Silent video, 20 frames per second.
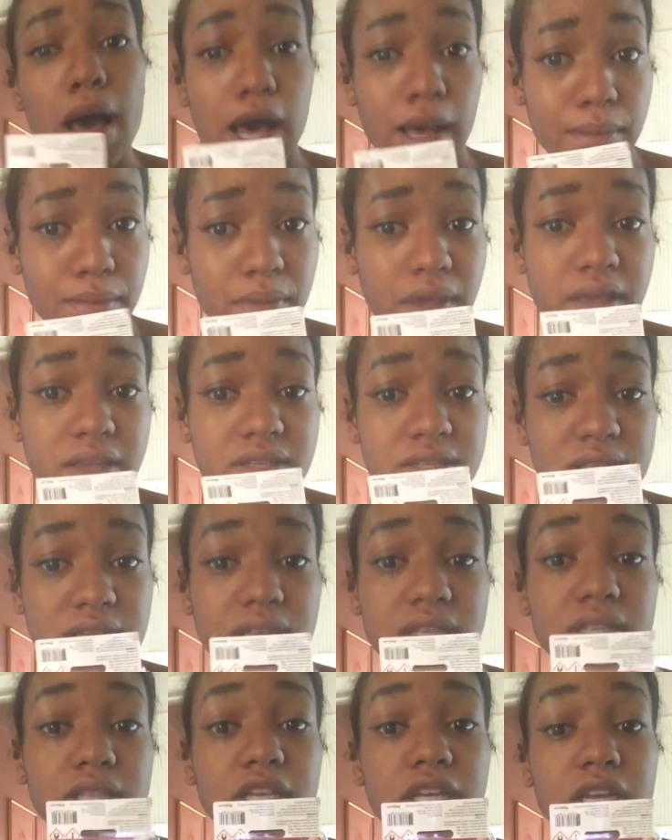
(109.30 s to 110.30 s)

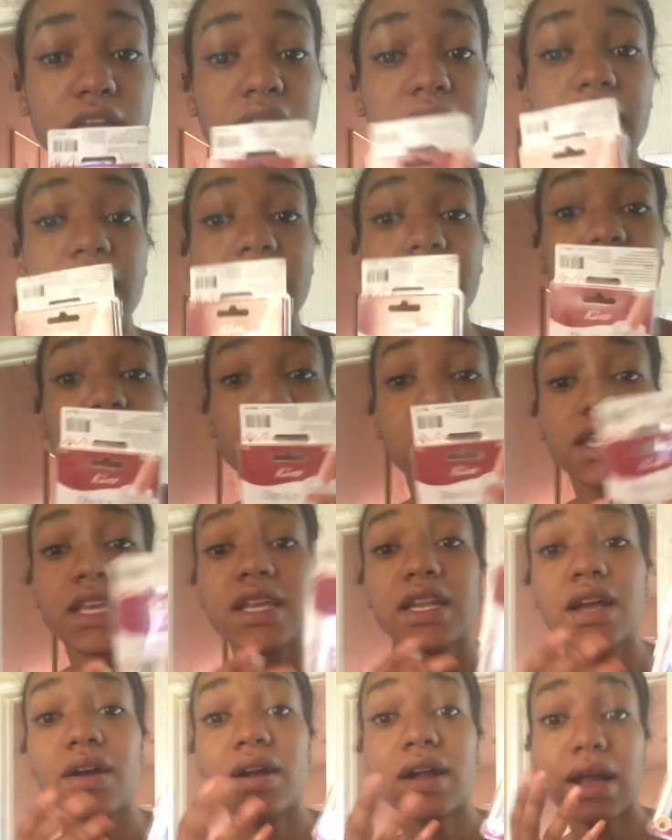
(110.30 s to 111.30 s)
amazing, looking like
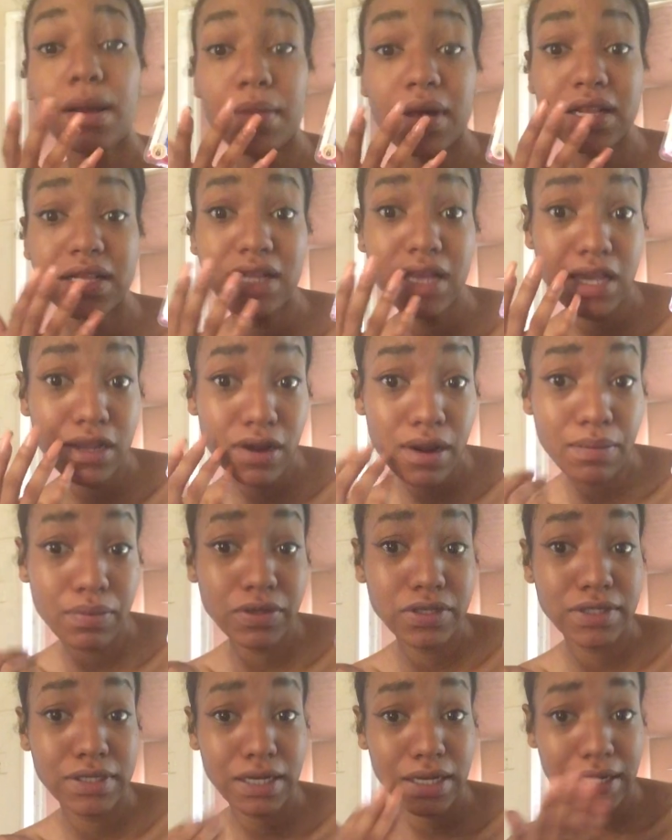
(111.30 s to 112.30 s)
you know I got my day
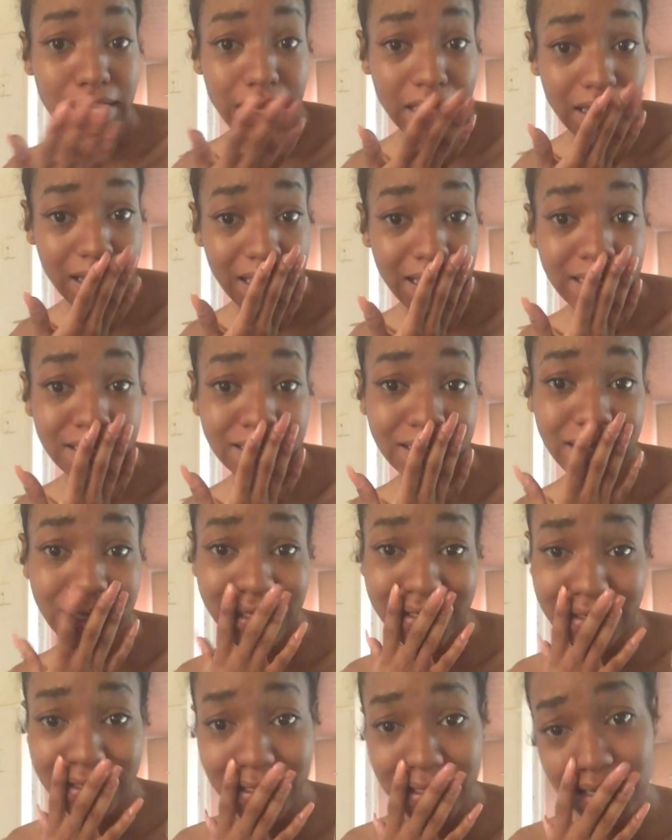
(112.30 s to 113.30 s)
grippers, looking like I got it done
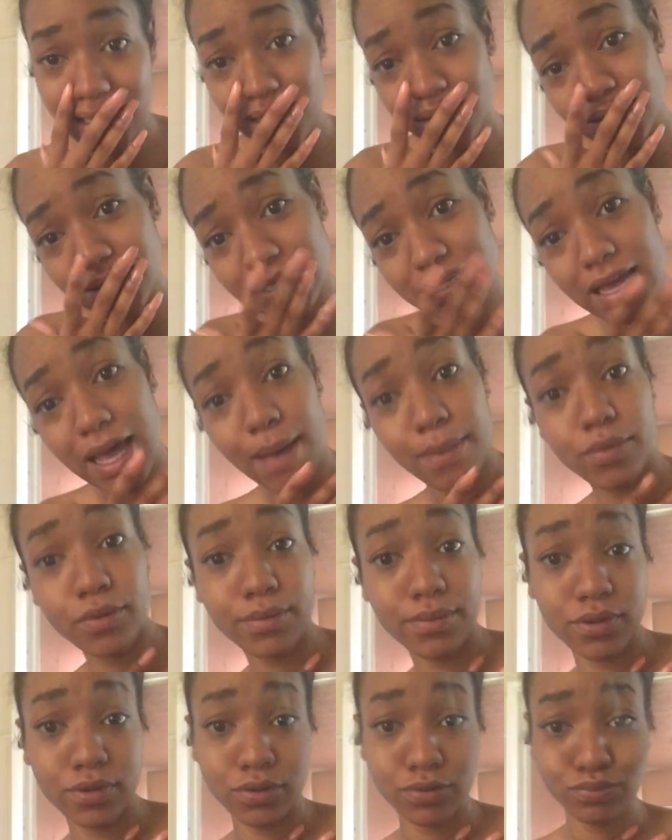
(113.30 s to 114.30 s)
at the nail shop, boo
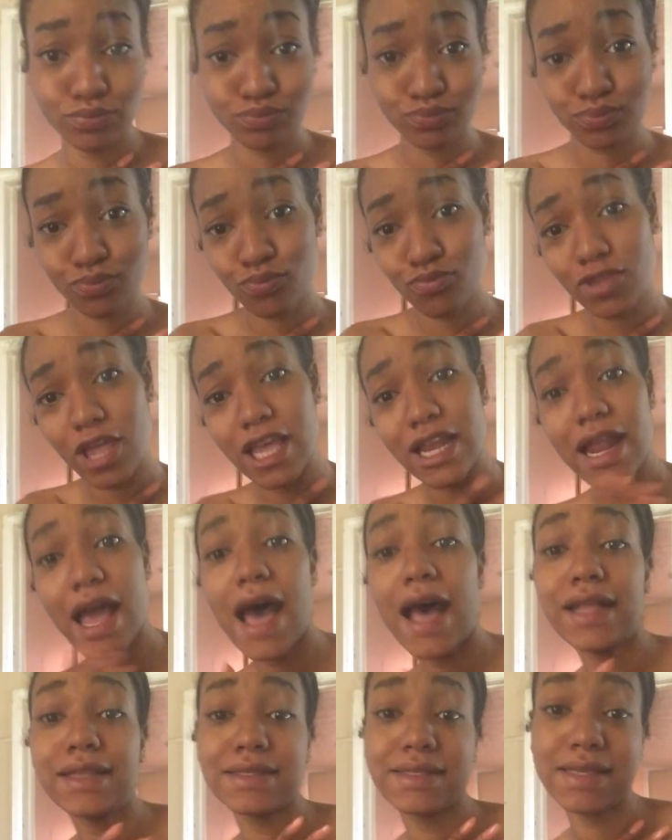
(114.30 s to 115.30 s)
boo, mm, and
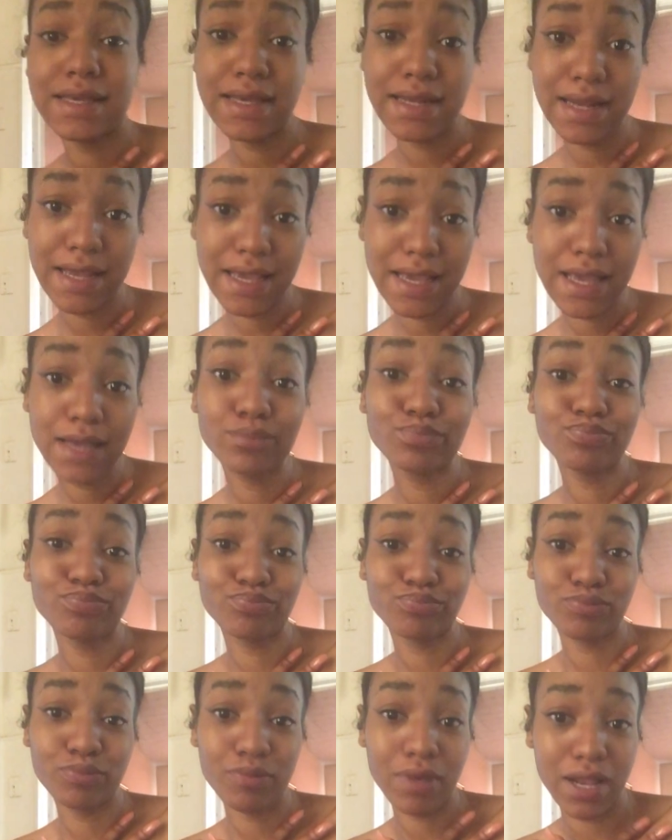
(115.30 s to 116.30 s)
I did it.
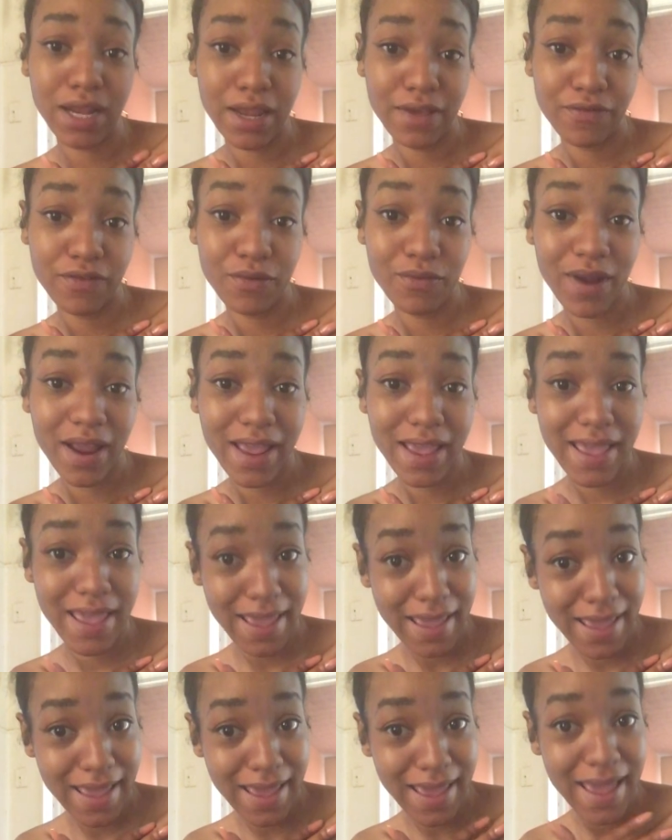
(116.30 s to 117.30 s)
Mm, I left and right
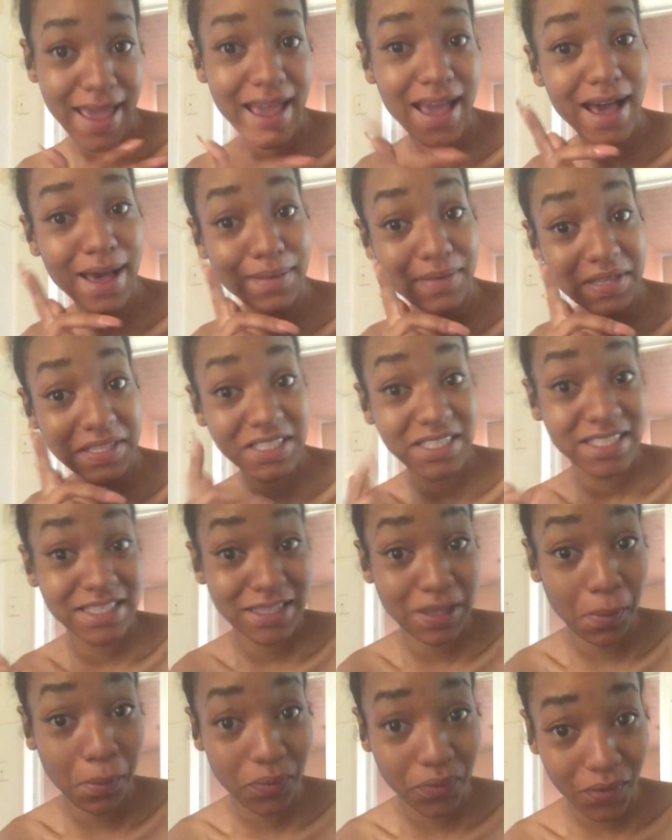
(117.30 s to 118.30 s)
hand. Uh,
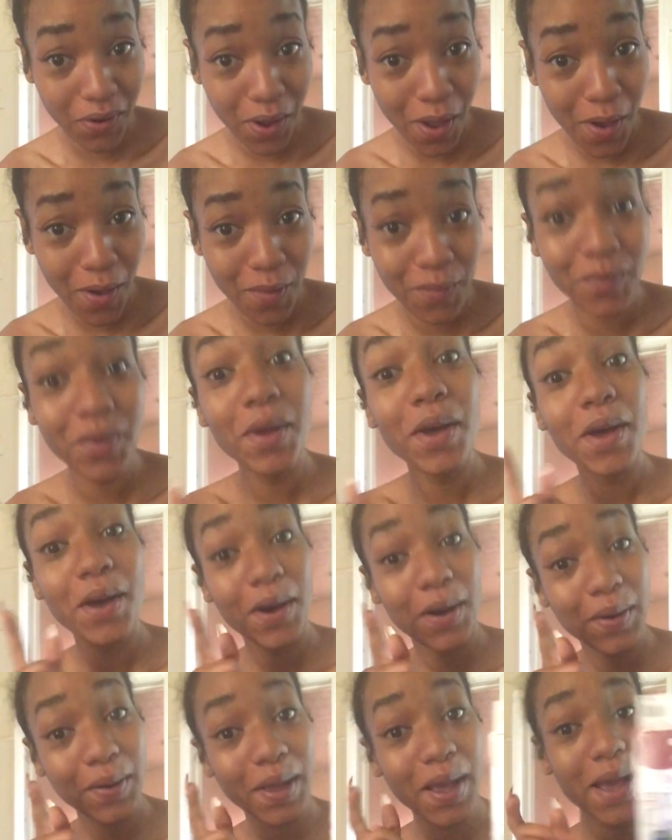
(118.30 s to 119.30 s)
just a pro.
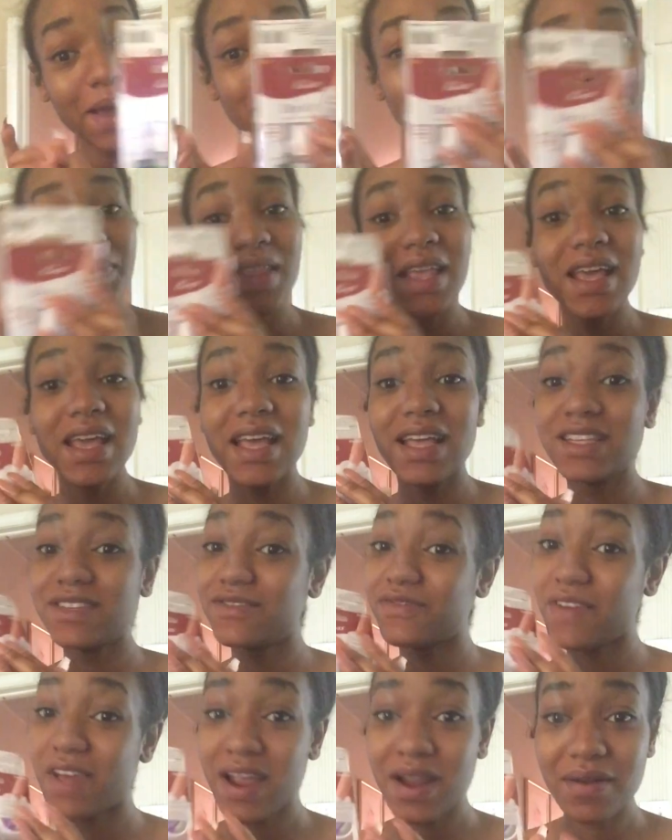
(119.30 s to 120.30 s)
Okay. It's
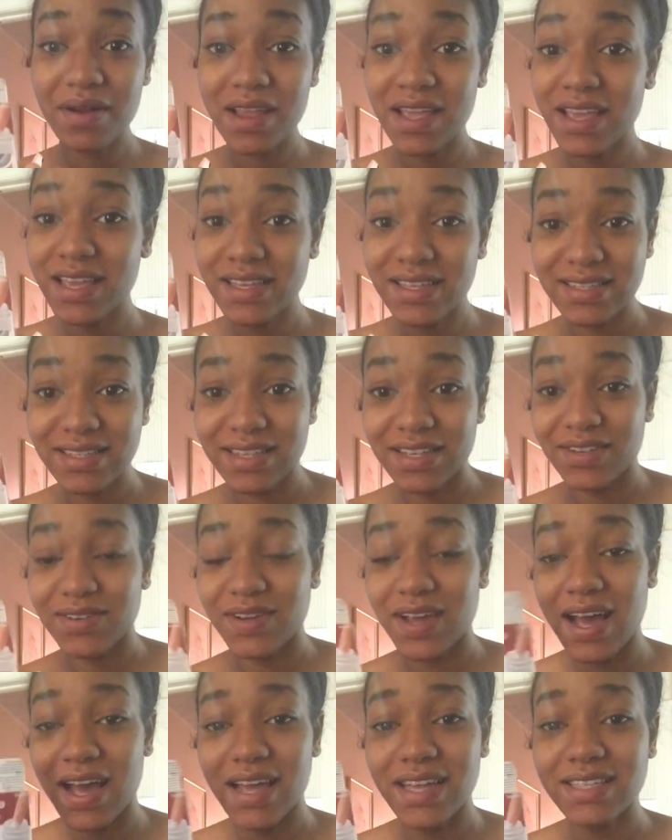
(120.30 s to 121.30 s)
very easy, you
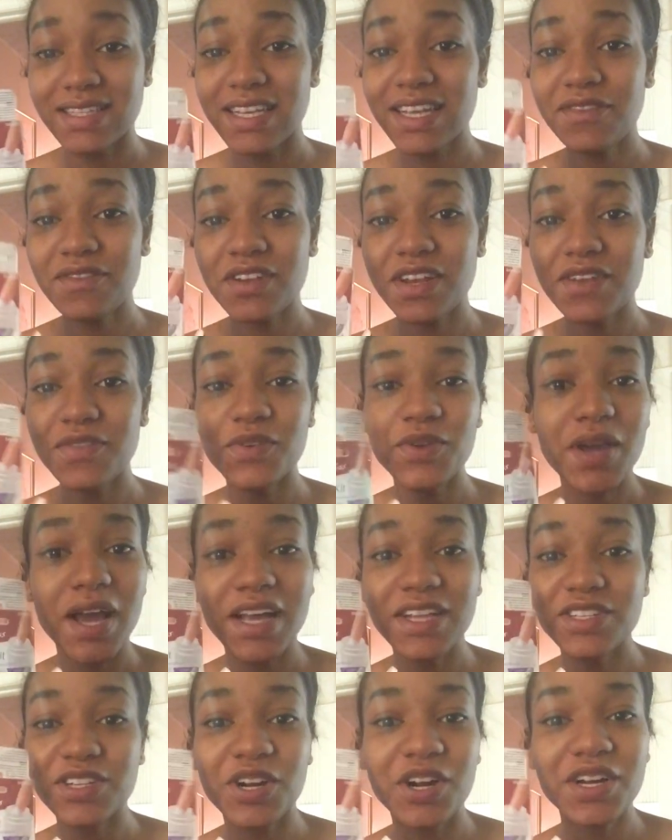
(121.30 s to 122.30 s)
guys. Even if you
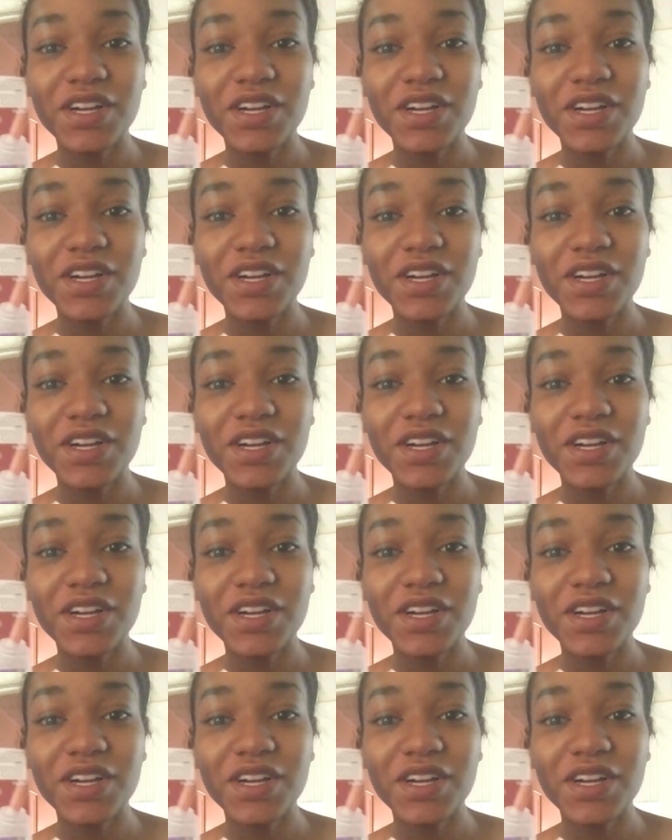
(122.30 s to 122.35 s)
guys are